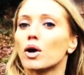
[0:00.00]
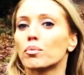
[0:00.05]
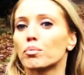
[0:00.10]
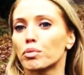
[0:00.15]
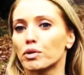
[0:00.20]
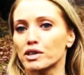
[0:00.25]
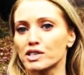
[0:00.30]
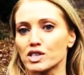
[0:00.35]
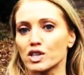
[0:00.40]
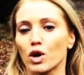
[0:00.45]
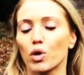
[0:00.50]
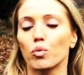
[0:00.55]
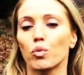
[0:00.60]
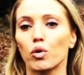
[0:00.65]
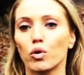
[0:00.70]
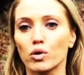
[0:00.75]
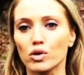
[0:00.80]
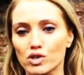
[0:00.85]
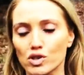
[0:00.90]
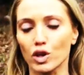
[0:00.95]
brisker
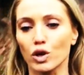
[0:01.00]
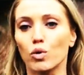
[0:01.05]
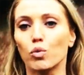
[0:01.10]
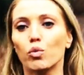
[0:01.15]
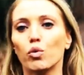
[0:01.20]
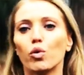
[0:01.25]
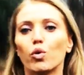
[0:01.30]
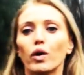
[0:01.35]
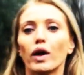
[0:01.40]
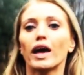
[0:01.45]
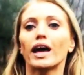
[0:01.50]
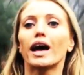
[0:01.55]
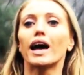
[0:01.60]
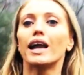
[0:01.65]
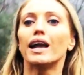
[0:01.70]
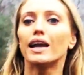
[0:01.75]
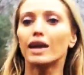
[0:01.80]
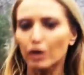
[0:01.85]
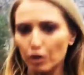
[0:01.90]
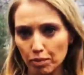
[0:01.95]
walk, so you're walking
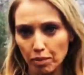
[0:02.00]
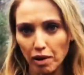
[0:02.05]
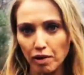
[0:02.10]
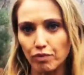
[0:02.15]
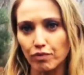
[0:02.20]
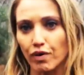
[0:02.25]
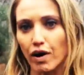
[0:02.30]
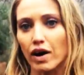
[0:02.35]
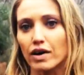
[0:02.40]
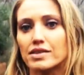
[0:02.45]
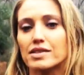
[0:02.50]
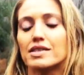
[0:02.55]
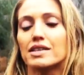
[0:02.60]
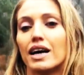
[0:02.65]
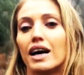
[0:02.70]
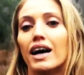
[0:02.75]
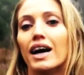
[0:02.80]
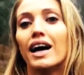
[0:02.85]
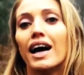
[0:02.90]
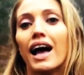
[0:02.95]
a little bit
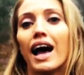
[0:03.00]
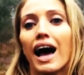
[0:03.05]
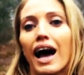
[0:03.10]
faster